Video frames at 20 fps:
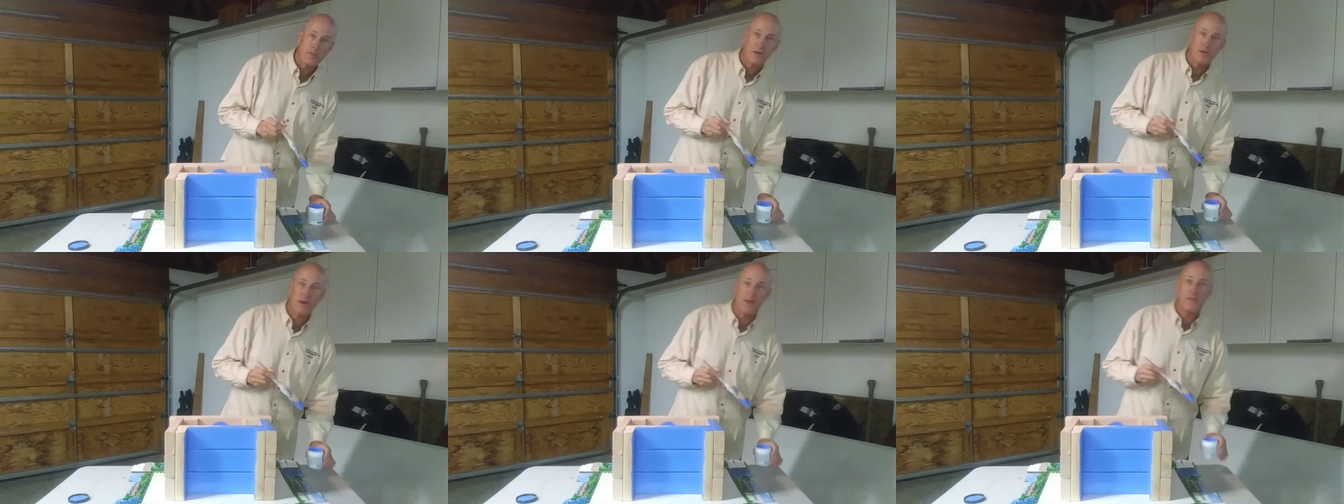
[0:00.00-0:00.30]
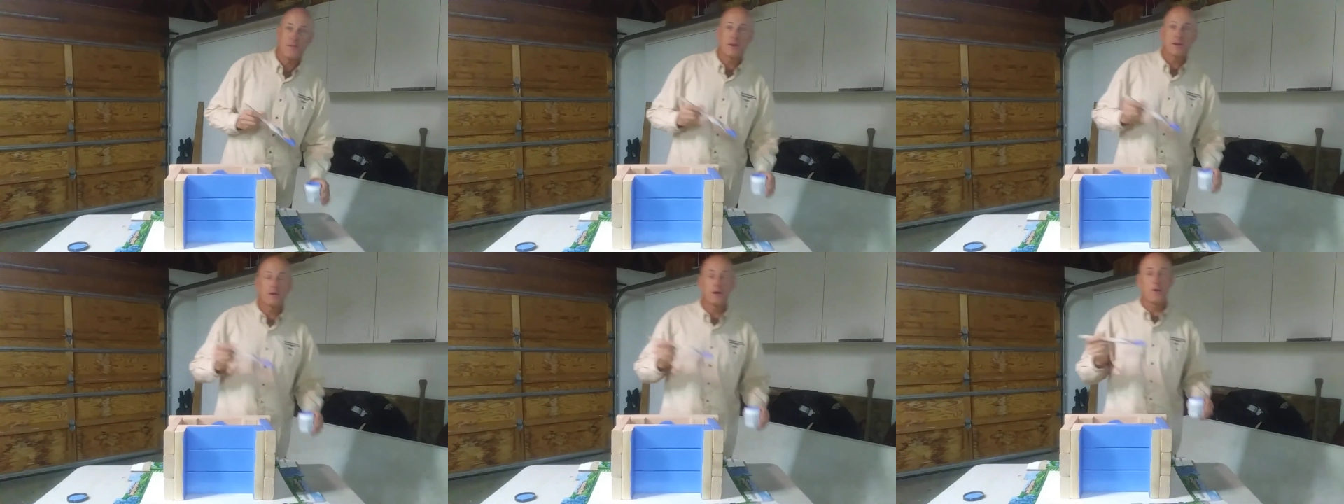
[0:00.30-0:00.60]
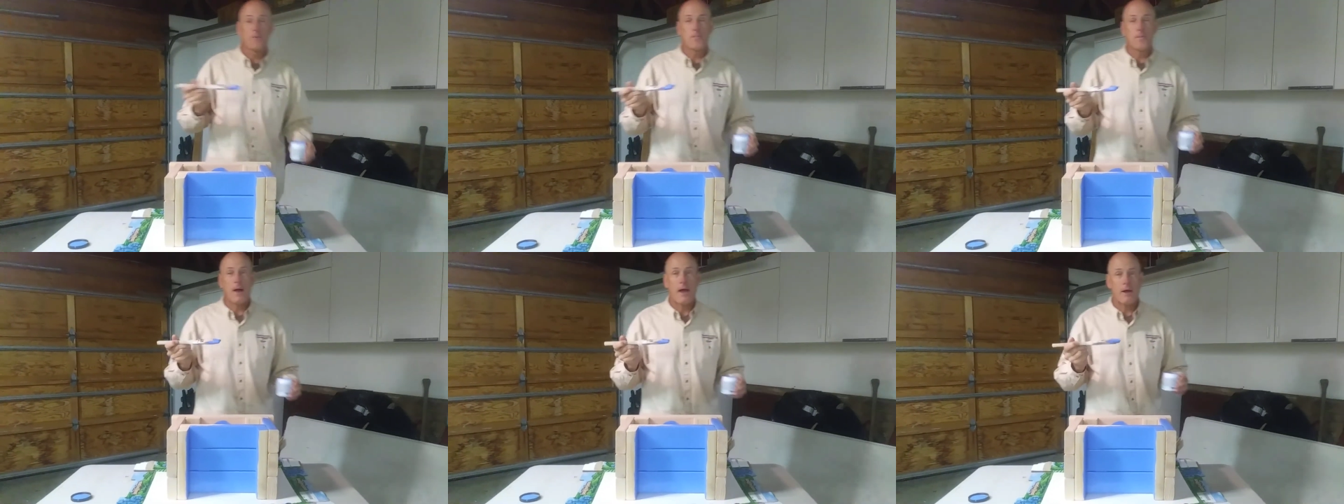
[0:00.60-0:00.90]
it, and then
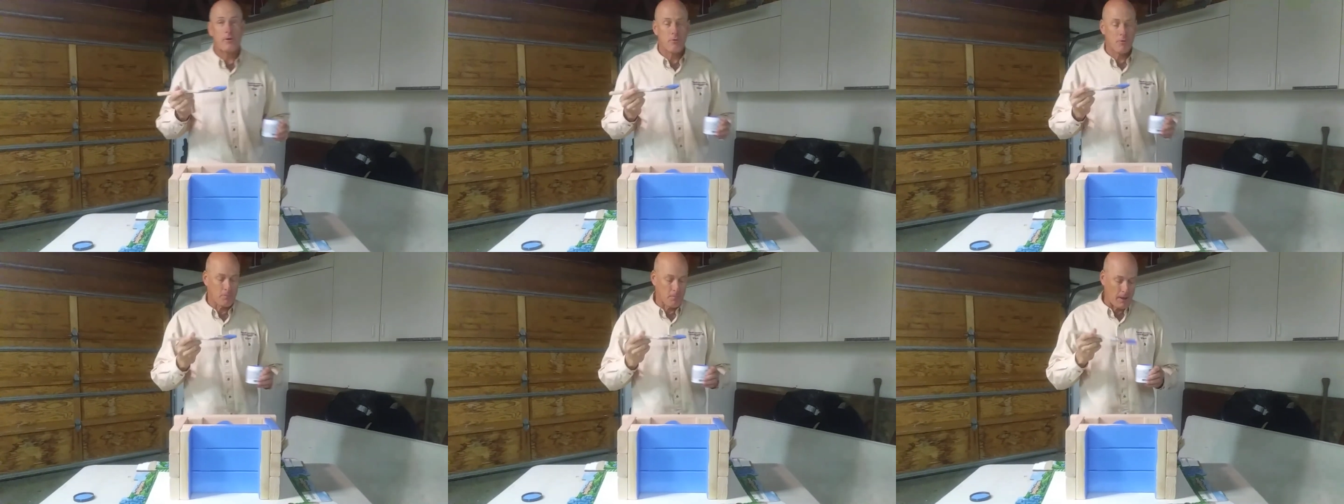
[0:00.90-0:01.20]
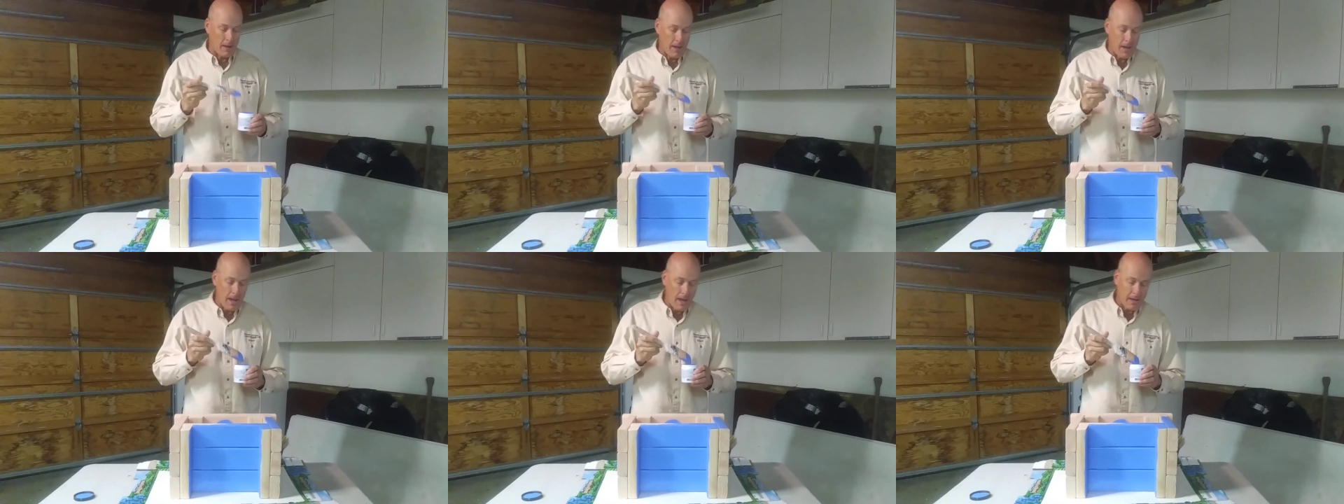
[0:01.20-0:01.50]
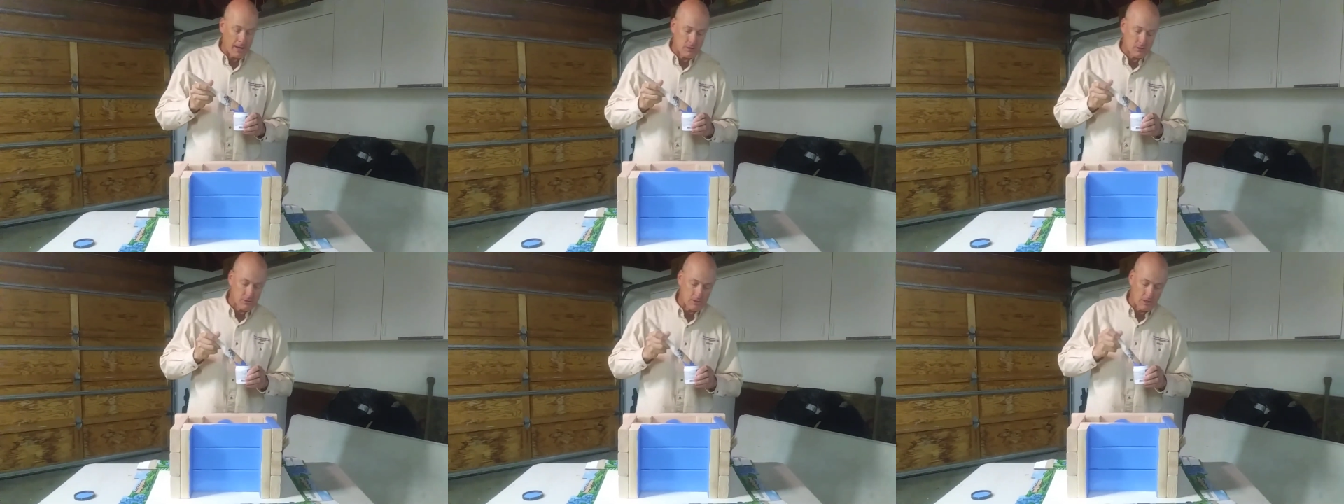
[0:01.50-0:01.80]
come back with my
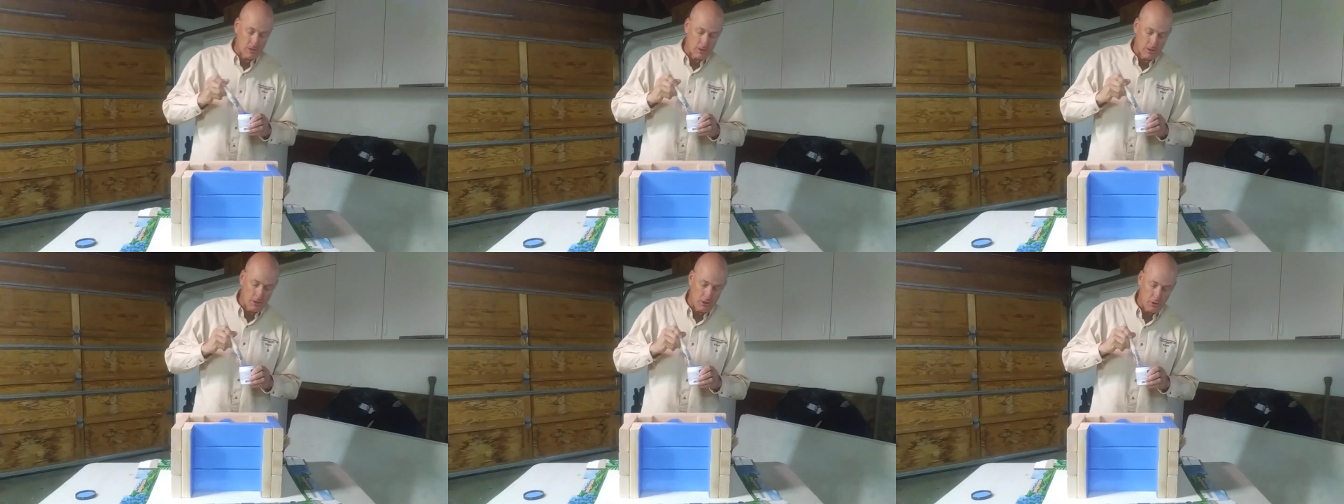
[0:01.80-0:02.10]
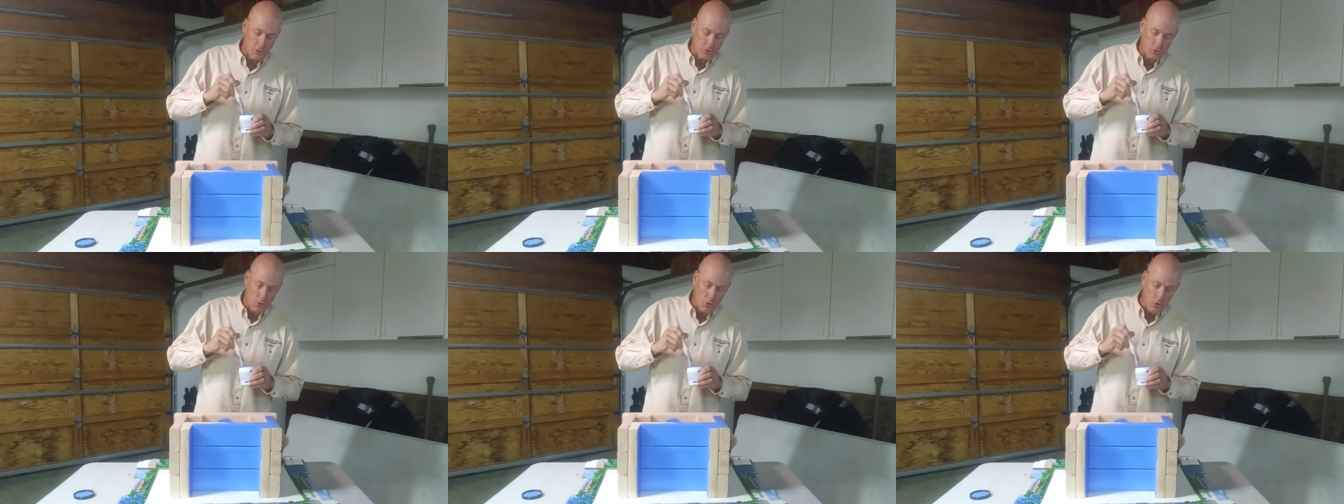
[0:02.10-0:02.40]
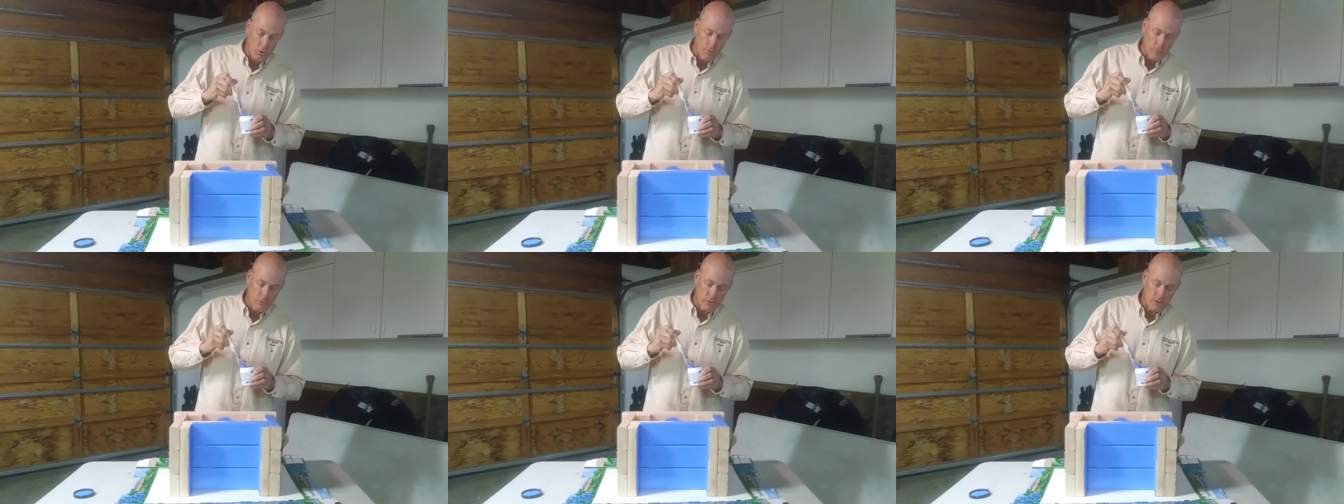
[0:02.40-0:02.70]
accent color
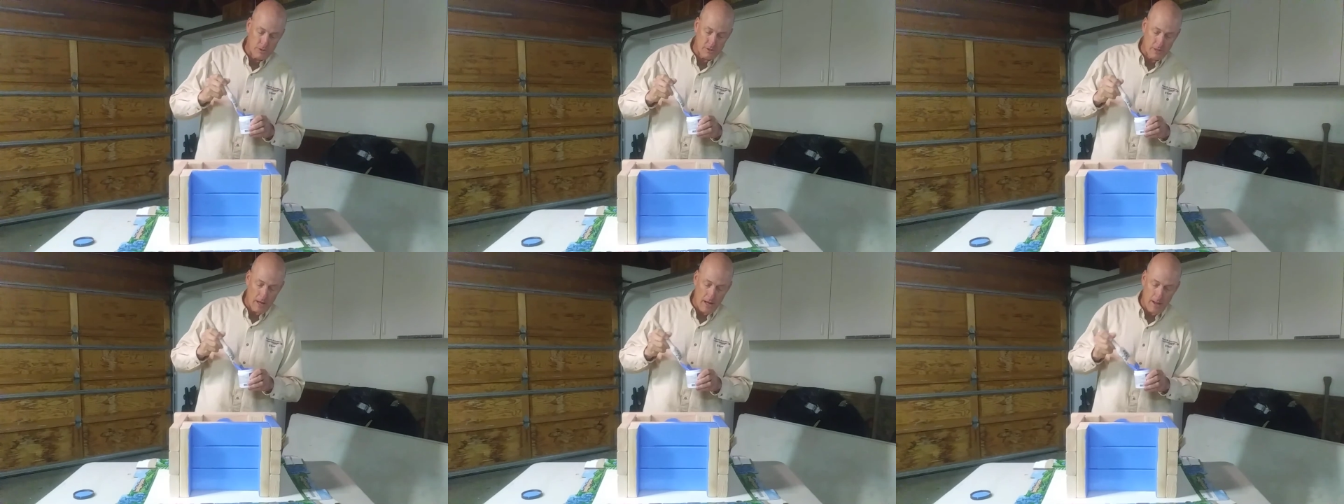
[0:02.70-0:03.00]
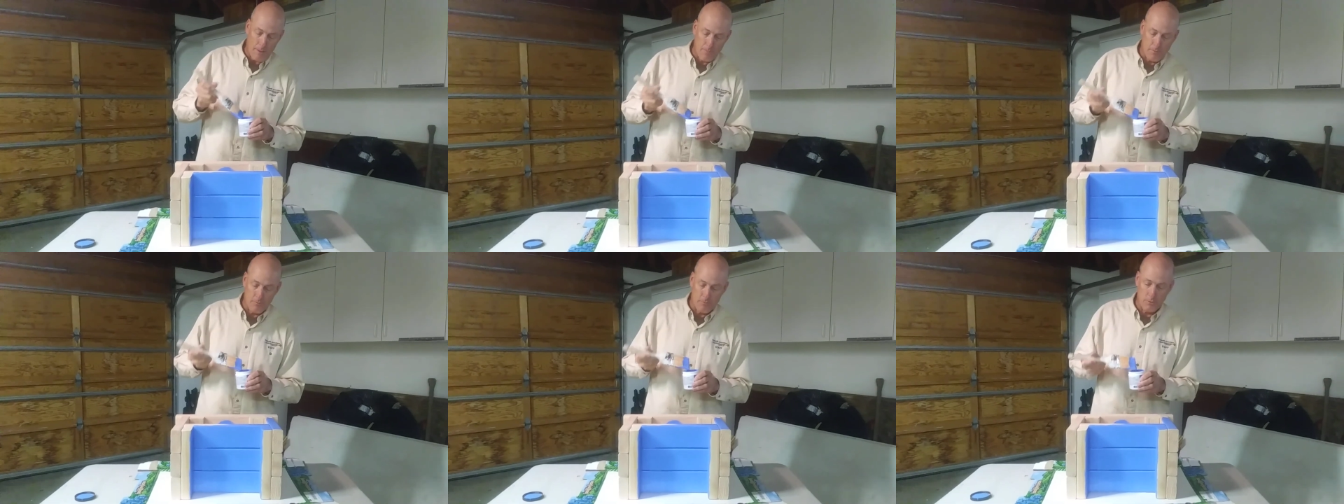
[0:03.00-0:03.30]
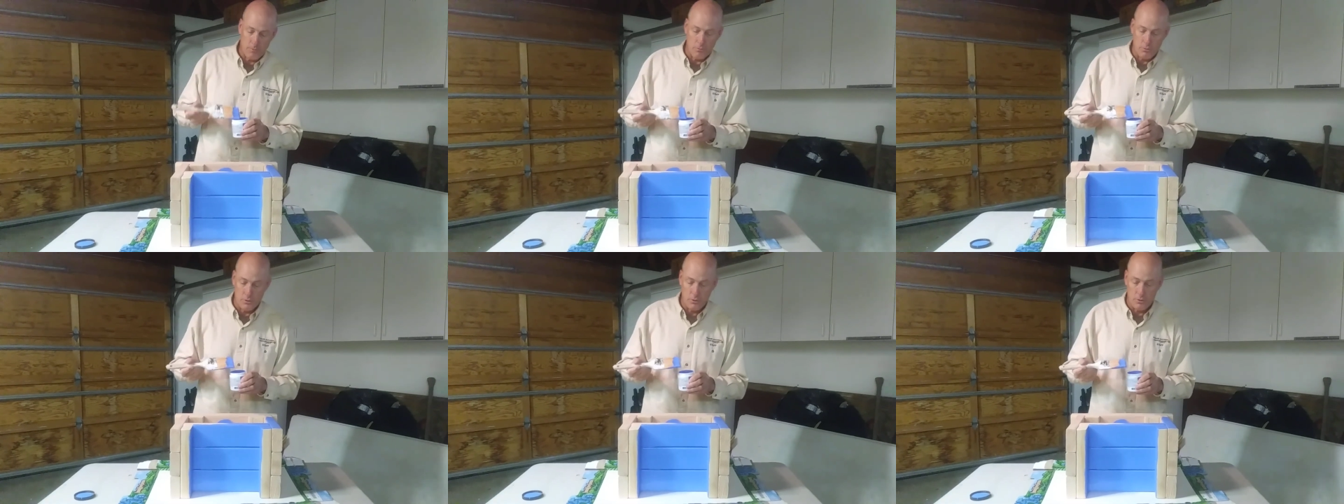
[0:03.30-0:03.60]
over the top of the
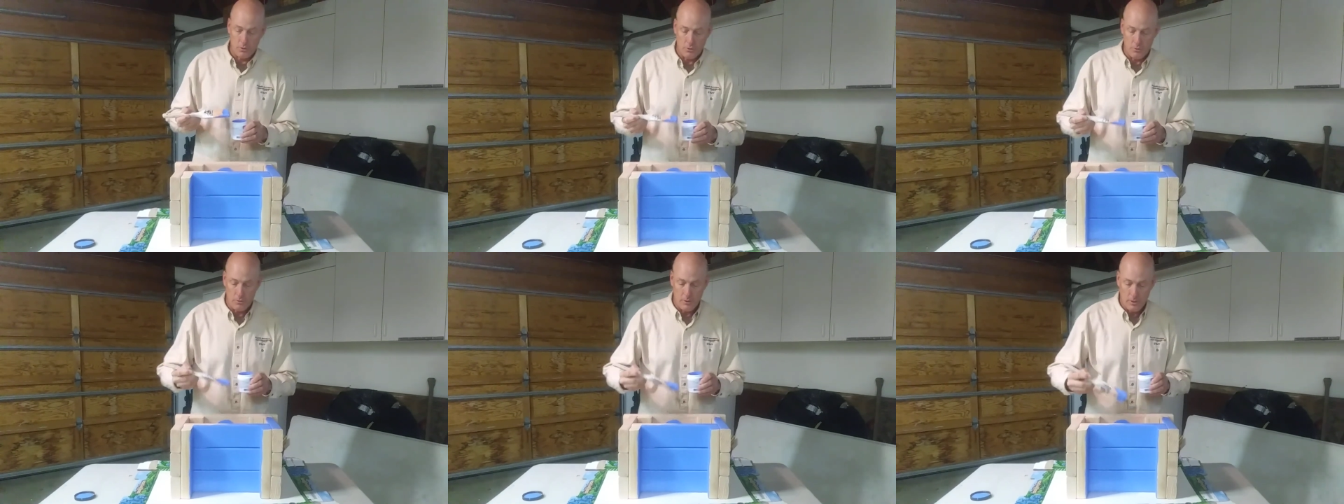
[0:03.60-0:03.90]
blue.